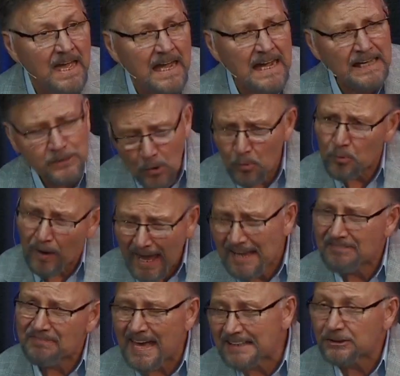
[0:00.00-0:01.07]
I don't
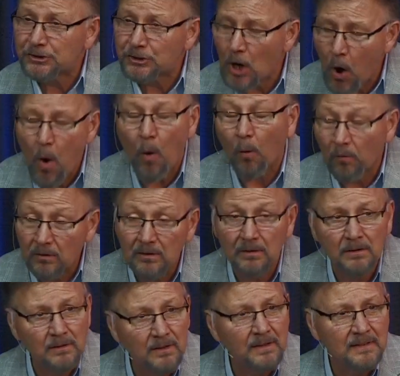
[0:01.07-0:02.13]
like that song.
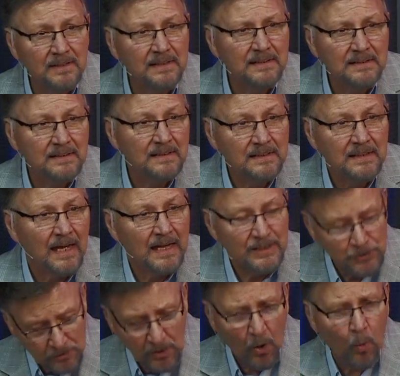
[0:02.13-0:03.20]

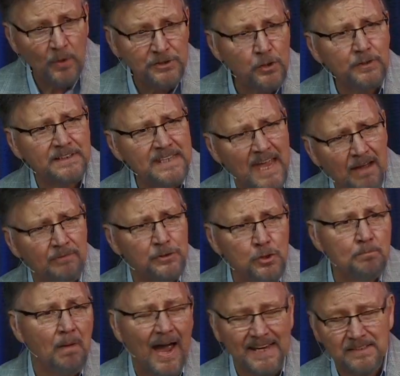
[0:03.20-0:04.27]
You know, when you get to heaven, you
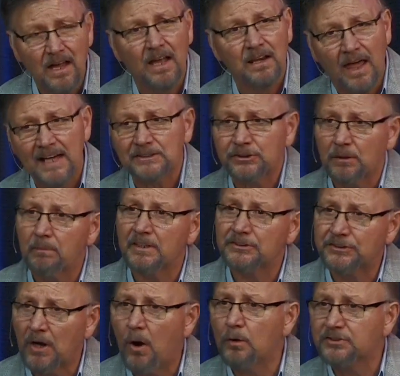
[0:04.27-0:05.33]
might not like some of the
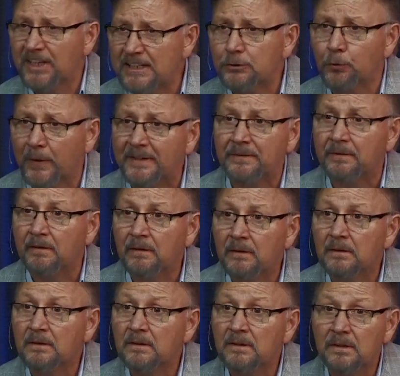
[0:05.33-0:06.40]
songs he's written.
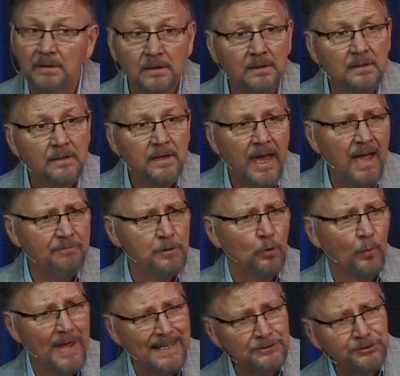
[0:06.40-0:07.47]
Have you
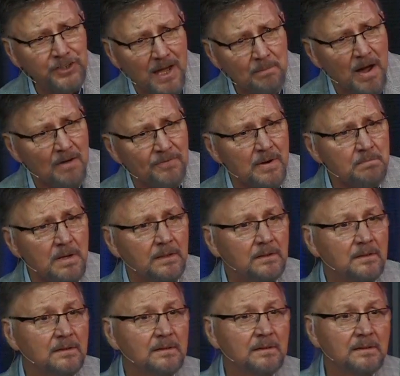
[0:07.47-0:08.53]
read some of them?
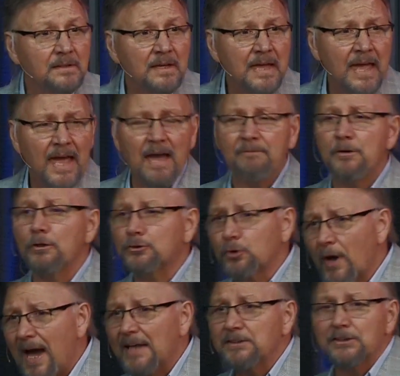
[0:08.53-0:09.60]
Have you
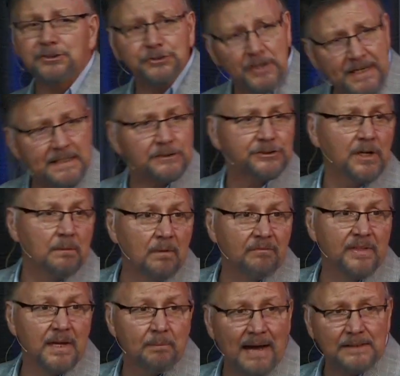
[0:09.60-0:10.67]
tried to sing some of
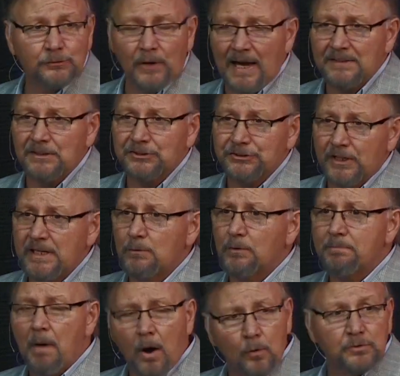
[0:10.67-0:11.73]
them? I tried to sing
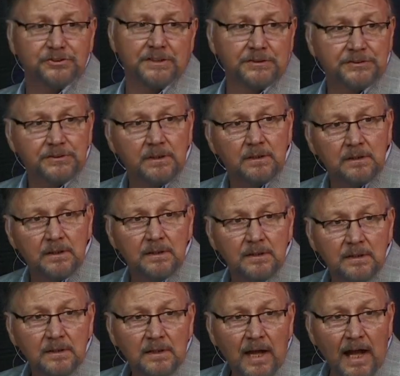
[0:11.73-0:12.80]
with Moses.
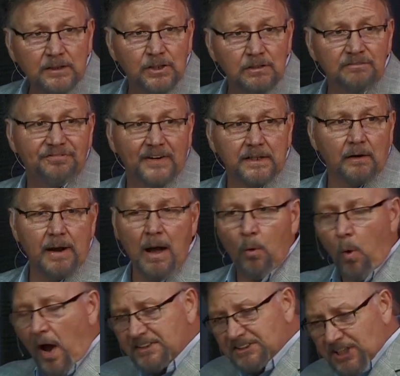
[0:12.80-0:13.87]
I couldn't figure out
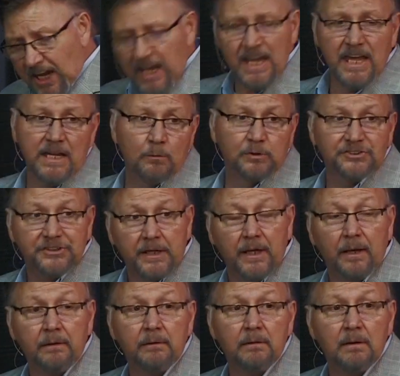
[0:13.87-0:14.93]
what key he was
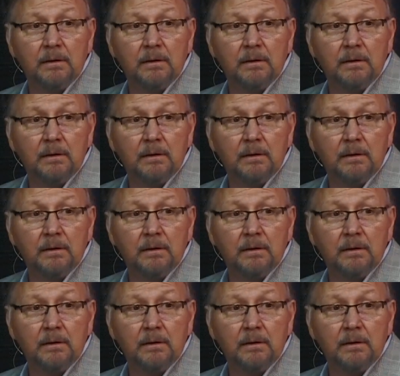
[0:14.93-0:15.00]
in.